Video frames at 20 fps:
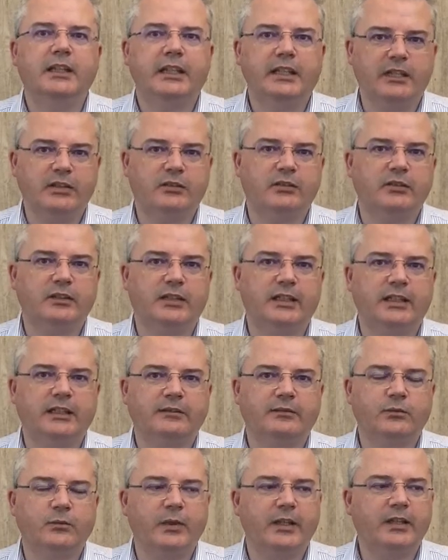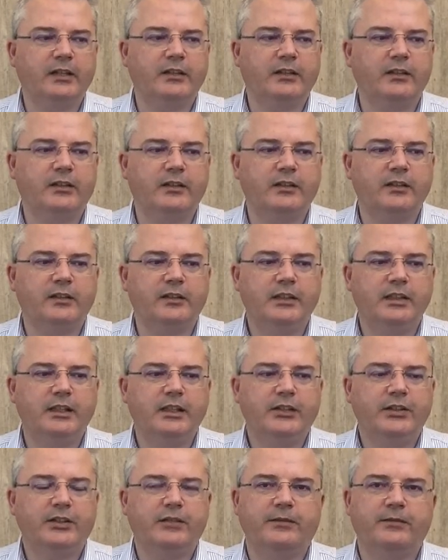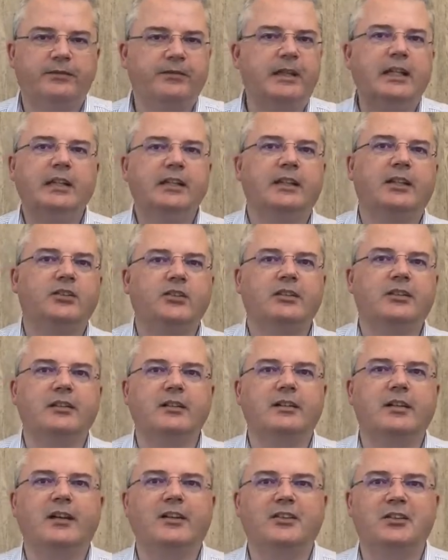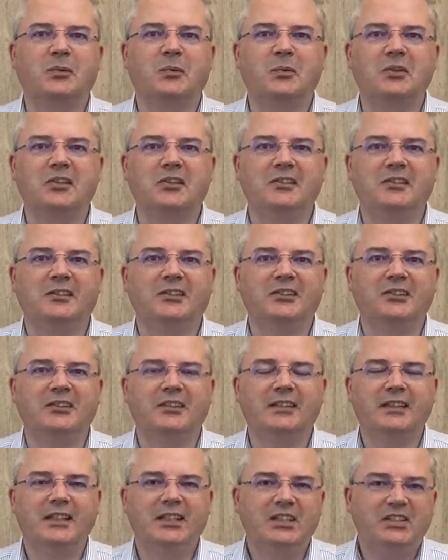in your life, whether you're, you know, feeling that you can conquer the world, or